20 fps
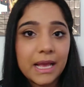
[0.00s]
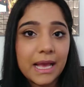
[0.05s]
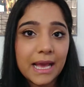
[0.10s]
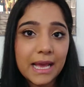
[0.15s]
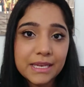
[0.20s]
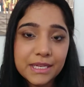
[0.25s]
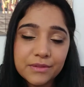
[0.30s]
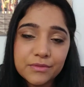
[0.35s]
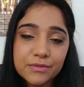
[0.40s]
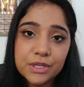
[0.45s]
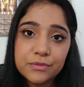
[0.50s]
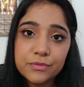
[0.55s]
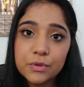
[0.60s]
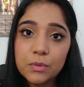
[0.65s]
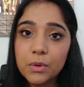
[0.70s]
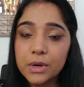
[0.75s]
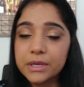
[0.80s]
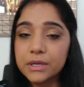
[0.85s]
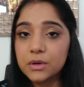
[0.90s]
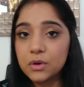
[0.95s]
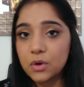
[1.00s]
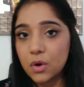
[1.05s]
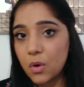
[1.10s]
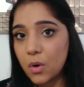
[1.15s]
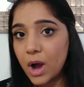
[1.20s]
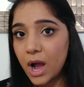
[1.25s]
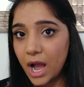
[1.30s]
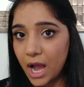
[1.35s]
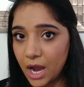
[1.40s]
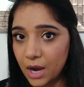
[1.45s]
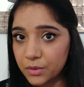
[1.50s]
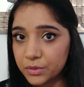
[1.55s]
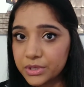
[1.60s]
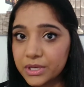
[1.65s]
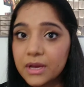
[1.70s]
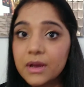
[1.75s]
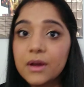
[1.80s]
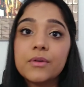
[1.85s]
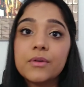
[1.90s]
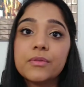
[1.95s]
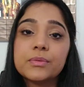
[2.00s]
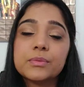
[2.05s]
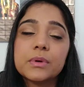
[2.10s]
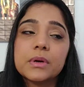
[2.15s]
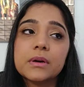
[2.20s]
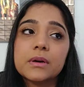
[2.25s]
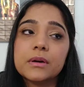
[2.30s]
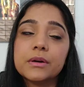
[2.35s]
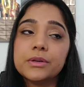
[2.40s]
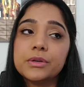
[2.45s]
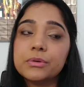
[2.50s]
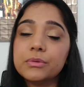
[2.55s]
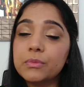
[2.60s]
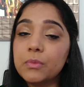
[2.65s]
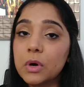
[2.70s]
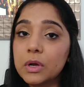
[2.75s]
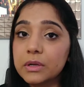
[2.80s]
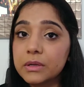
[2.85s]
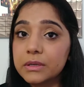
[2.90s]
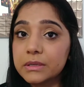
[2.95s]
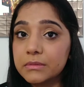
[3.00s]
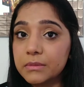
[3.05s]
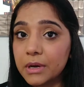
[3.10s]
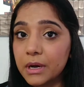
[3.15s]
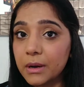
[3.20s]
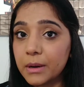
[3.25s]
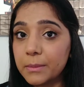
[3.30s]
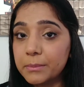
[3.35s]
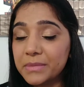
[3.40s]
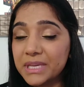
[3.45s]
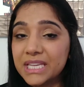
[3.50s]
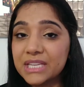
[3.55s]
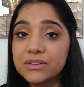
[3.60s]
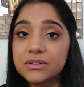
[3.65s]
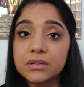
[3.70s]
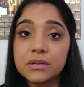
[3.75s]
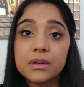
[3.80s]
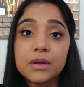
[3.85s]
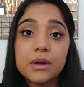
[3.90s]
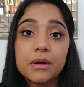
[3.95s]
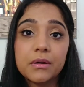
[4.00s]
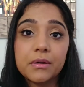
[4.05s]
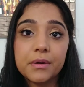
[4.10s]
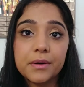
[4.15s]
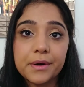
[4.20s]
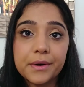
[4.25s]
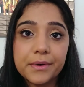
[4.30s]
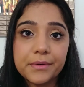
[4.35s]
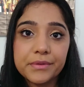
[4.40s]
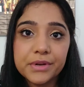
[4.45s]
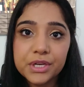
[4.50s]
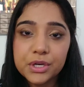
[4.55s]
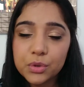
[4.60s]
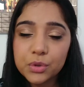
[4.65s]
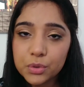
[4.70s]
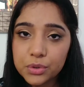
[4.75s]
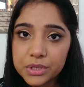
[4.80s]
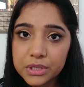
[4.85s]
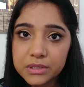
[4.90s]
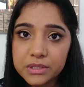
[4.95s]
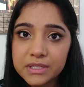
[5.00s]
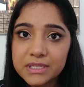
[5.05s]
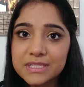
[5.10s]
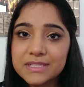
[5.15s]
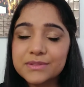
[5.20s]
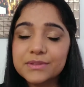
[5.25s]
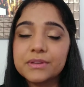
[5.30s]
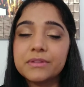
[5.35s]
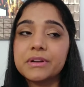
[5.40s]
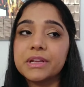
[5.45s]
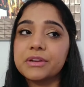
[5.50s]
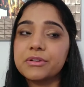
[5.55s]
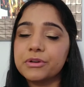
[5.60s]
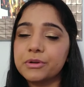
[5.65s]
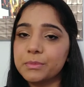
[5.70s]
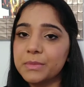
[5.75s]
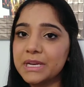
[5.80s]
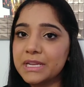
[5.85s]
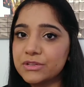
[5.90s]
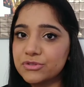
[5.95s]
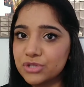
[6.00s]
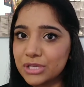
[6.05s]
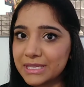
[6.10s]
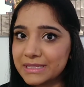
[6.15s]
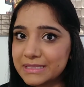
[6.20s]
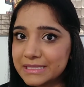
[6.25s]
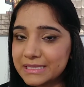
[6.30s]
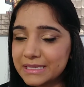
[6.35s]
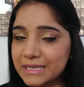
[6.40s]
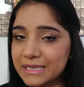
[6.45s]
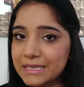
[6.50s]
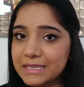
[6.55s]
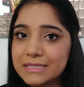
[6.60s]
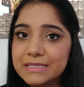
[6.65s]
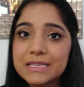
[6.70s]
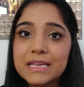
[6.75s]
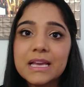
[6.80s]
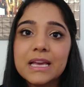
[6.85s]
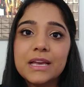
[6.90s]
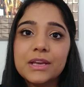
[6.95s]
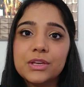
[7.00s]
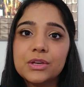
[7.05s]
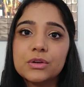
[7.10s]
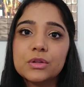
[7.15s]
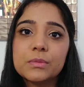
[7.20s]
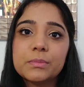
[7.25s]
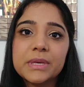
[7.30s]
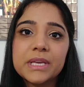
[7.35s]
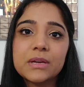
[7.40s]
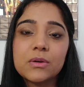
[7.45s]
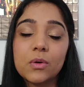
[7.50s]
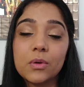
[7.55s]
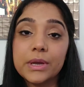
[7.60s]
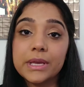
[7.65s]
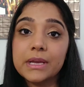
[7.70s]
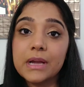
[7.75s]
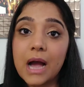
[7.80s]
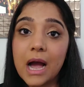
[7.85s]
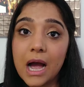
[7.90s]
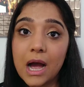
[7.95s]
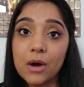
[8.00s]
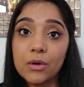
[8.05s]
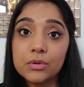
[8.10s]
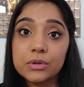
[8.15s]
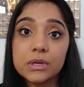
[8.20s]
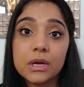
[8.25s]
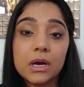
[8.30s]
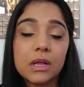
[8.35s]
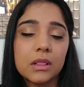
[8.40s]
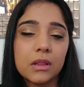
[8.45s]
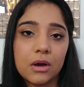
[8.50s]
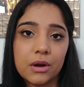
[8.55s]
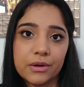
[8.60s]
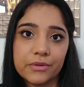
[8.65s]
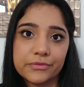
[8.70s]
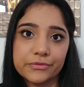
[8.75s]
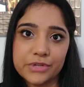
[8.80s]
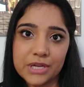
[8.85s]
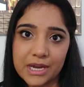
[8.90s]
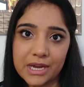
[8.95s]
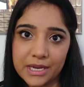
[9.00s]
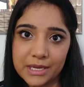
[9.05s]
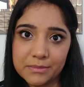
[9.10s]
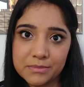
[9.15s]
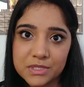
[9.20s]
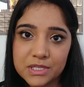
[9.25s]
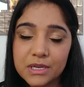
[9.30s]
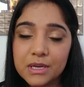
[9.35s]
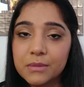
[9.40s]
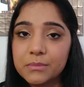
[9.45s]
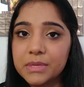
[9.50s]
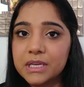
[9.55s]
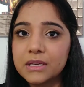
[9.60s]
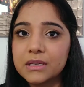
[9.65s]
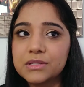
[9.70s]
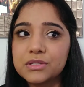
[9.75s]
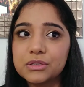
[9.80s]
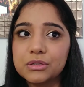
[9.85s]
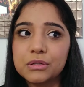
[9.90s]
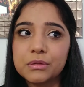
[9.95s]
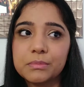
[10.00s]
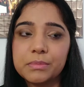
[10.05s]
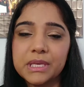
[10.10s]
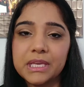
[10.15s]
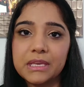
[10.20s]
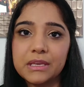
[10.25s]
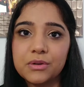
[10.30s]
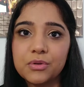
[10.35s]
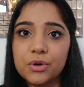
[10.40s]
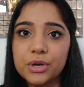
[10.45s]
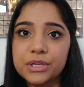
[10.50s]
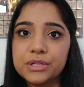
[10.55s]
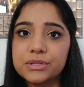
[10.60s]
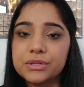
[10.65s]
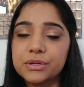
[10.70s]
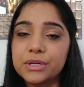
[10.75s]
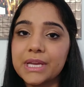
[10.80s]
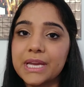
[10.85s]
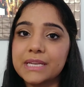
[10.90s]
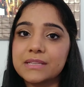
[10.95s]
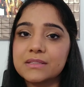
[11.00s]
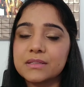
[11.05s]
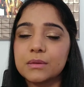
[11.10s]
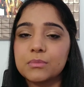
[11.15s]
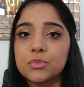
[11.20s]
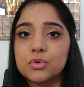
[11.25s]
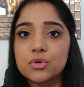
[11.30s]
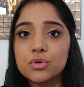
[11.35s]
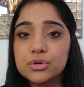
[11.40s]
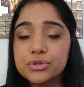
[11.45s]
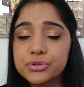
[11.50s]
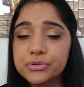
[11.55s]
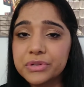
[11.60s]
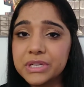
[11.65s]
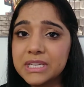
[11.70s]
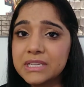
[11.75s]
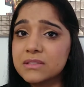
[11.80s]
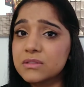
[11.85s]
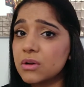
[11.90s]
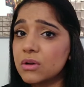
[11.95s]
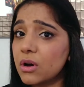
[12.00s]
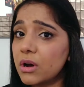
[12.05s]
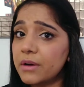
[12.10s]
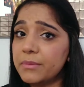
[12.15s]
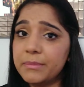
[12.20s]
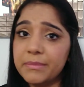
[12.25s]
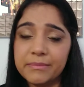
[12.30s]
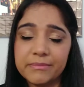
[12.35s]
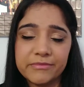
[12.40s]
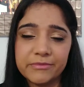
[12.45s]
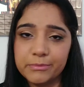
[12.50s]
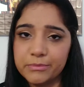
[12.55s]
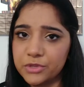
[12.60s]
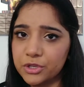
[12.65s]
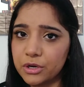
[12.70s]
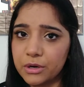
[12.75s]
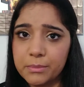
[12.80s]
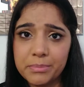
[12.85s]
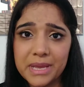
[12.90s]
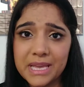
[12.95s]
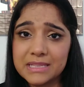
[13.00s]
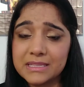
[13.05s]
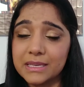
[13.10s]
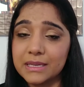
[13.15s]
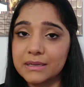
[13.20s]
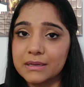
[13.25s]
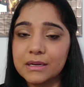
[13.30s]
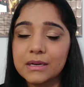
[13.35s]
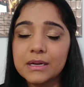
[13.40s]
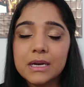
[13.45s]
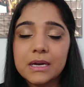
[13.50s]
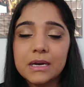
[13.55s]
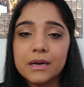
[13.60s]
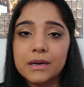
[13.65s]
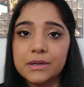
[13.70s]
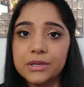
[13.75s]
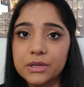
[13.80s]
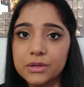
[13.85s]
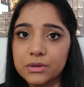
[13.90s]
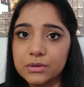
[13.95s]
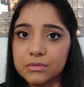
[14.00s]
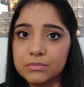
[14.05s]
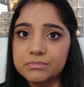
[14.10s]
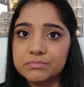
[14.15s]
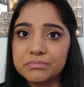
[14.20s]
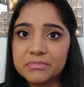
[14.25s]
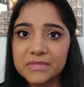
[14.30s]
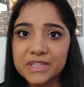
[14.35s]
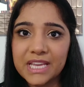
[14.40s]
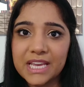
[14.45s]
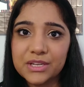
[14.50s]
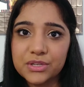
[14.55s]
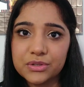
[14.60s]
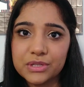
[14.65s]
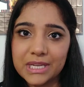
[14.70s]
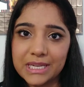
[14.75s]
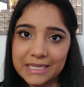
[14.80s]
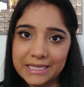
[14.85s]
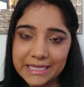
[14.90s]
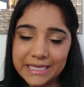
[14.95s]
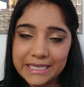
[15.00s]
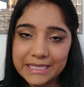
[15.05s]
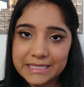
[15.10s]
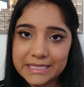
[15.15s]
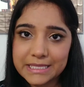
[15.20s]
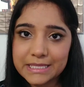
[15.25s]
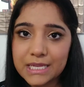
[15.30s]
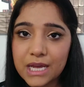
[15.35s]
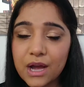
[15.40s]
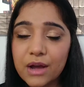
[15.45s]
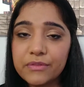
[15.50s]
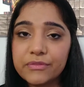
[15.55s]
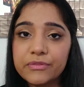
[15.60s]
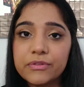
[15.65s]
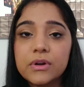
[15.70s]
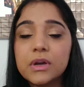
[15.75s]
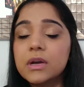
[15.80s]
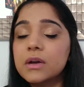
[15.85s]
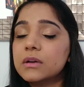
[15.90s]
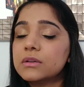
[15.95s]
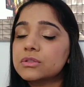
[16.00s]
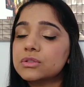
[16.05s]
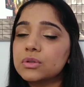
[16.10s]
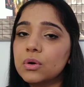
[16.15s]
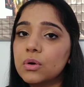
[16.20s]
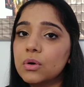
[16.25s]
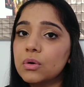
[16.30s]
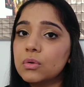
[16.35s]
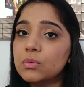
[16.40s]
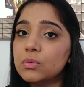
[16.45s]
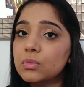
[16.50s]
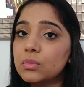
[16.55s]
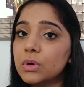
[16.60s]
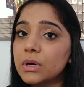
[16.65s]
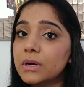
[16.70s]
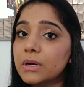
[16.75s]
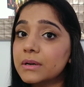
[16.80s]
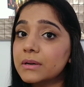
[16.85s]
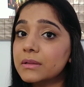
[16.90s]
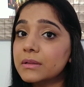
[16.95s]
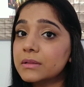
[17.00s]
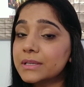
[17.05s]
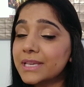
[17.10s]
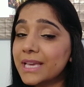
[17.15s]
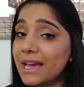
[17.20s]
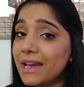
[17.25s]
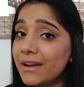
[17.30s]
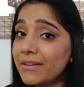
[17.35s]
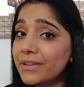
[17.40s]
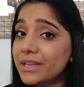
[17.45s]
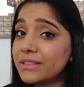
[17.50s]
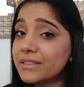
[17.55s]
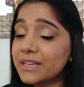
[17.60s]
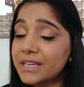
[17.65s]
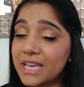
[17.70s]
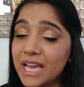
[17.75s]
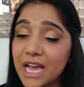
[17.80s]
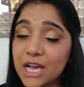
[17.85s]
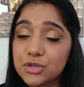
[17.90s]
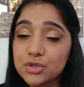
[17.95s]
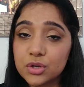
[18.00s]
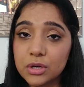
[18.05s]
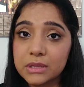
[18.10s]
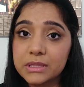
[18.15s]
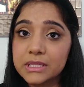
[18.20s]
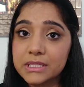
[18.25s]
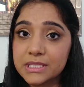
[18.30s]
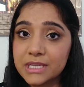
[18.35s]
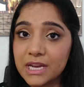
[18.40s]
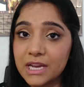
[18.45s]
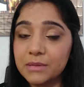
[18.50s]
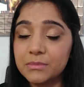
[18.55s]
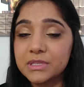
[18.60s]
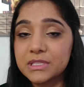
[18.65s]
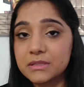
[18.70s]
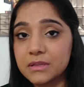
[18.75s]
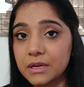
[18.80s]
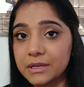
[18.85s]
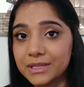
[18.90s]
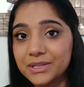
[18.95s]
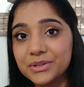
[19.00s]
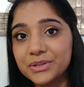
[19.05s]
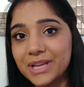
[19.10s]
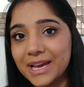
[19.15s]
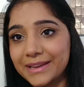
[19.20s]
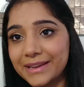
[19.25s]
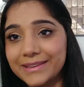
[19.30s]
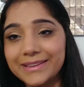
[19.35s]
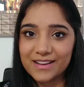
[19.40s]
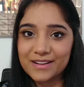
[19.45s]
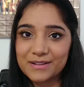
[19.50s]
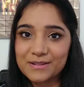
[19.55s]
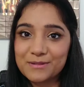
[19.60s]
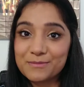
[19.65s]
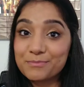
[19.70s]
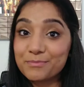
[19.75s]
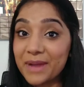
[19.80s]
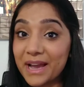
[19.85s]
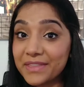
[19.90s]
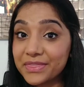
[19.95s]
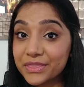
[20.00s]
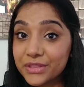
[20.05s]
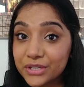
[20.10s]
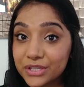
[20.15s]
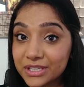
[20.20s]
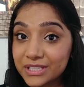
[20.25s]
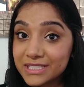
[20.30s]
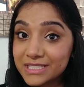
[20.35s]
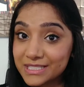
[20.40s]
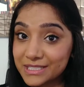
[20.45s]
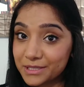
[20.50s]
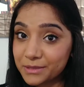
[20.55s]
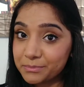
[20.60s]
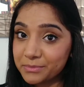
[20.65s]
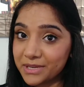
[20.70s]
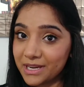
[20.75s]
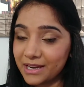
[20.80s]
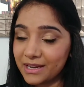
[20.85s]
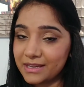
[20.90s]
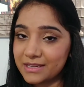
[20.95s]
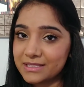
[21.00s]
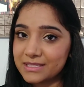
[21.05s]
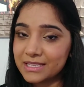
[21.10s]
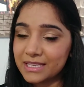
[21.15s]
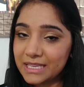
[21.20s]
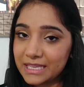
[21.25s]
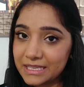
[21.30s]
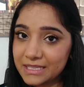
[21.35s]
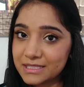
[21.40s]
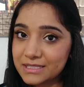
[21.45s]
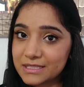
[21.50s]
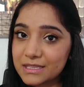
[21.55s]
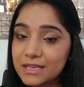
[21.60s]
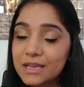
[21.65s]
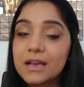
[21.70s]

And even if you want to go out, you want to meet recruiters, recruitment agencies, you'll be going out a lot of times because you'll be going to get some groceries or your basic, day-to-day needs stuff. So carrying the cash all the time is not a good idea. My third tip, guys, is